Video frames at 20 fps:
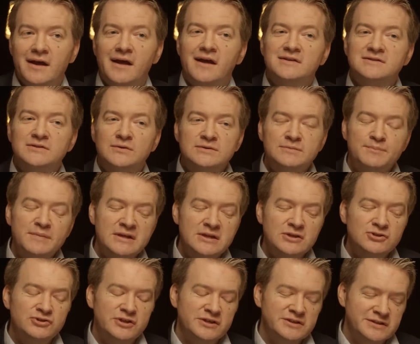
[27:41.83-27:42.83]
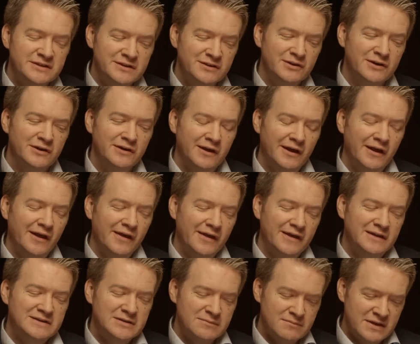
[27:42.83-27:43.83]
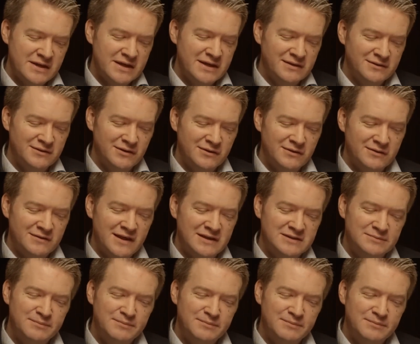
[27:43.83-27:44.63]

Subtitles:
So it's been interesting to me that there's